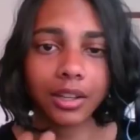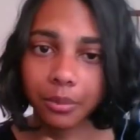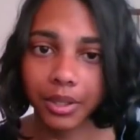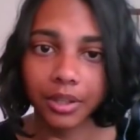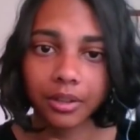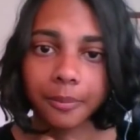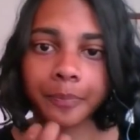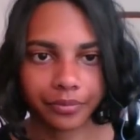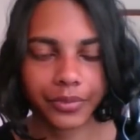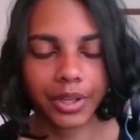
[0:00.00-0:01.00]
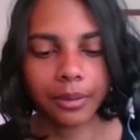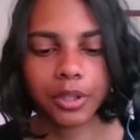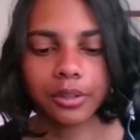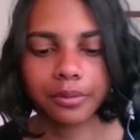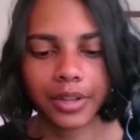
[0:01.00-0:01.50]
and I will. Now, I'm
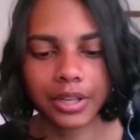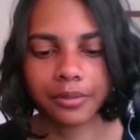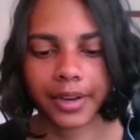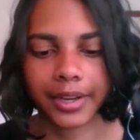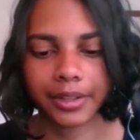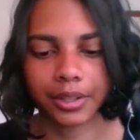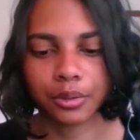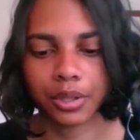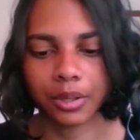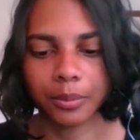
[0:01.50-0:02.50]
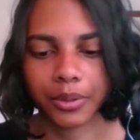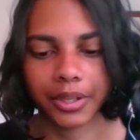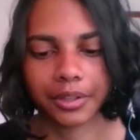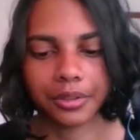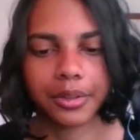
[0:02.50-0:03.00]
not a fan of either Trump
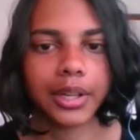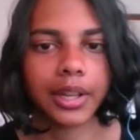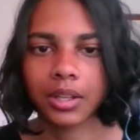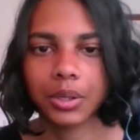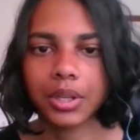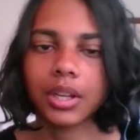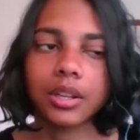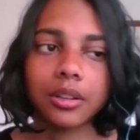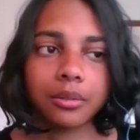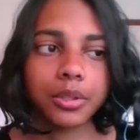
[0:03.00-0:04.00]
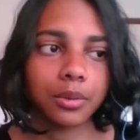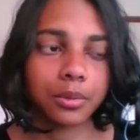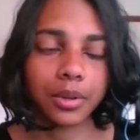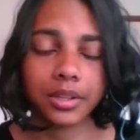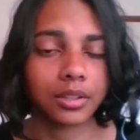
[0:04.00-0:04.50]
or Hillary. You can argue that which
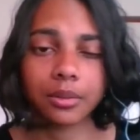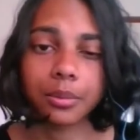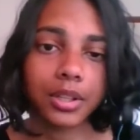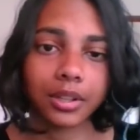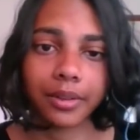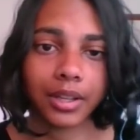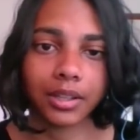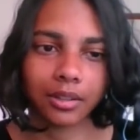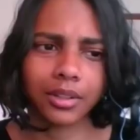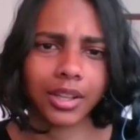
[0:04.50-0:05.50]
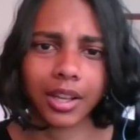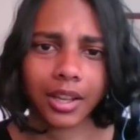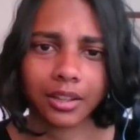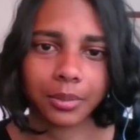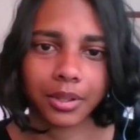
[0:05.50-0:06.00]
one's worse, that's completely fine, I don't really
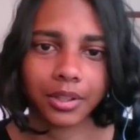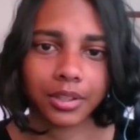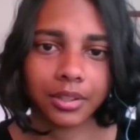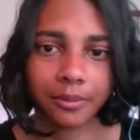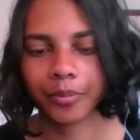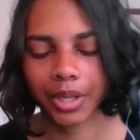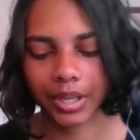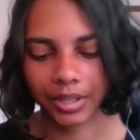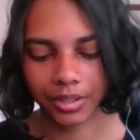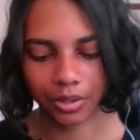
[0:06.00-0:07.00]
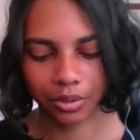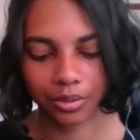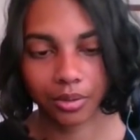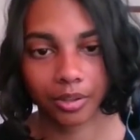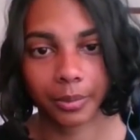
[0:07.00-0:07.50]
care, to be honest. But I guess I
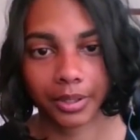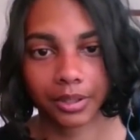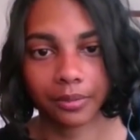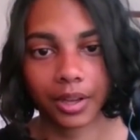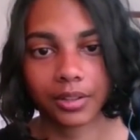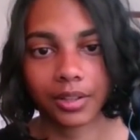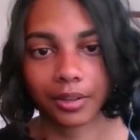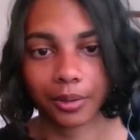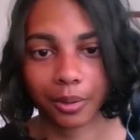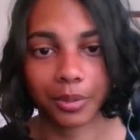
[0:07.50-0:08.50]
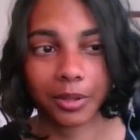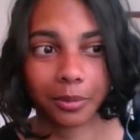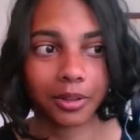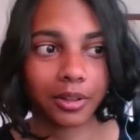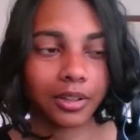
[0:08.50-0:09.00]
should talk about the fact that a lot of
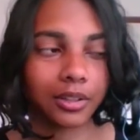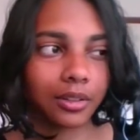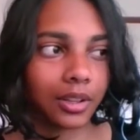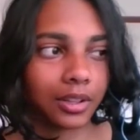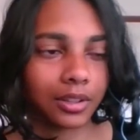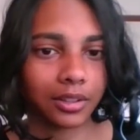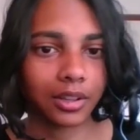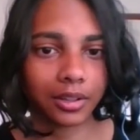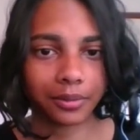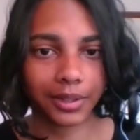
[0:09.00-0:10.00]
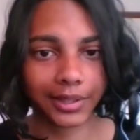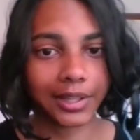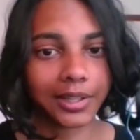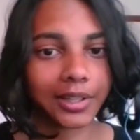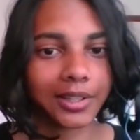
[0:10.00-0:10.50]
people in kind of the
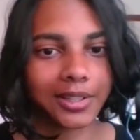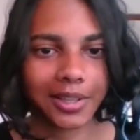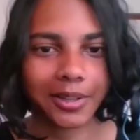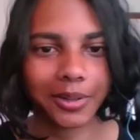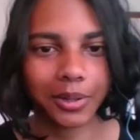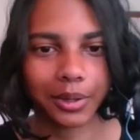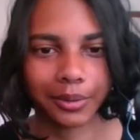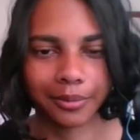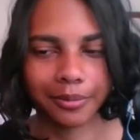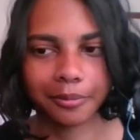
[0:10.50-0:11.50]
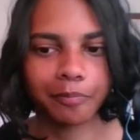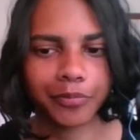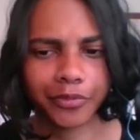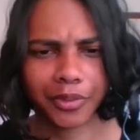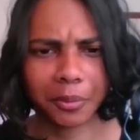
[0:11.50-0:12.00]
Lena circle of
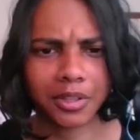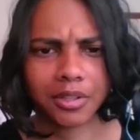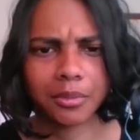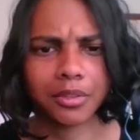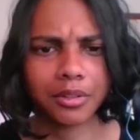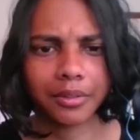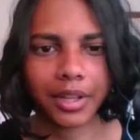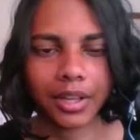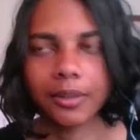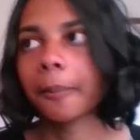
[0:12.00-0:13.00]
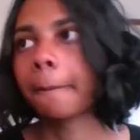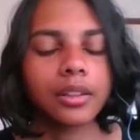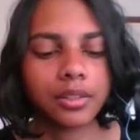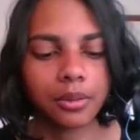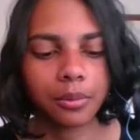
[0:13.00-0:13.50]
feminism and all of that
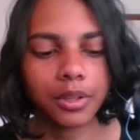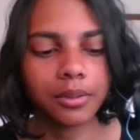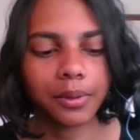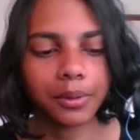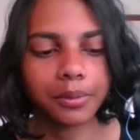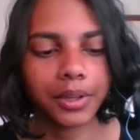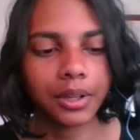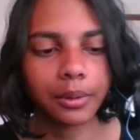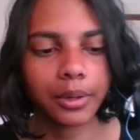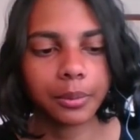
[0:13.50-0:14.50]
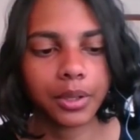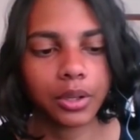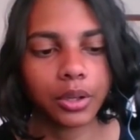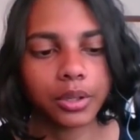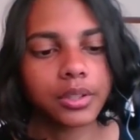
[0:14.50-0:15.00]
did want to vote for Hillary
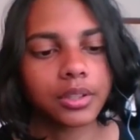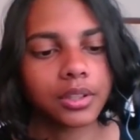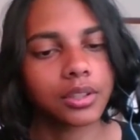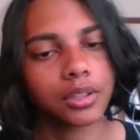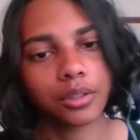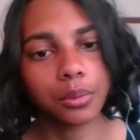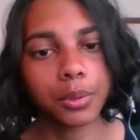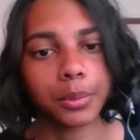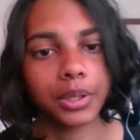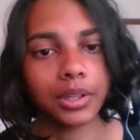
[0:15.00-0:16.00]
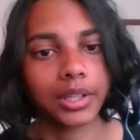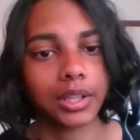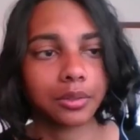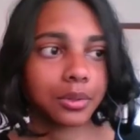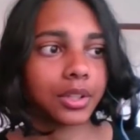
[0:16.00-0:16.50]
because she's a woman, and
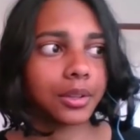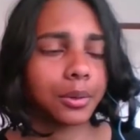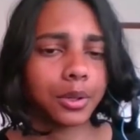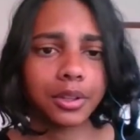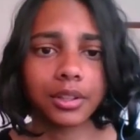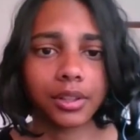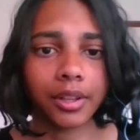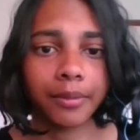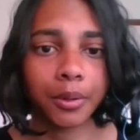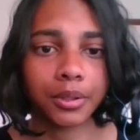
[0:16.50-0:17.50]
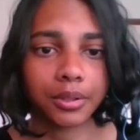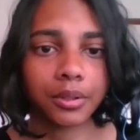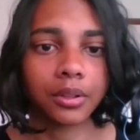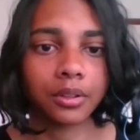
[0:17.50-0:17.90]
that's really the only thing that they focused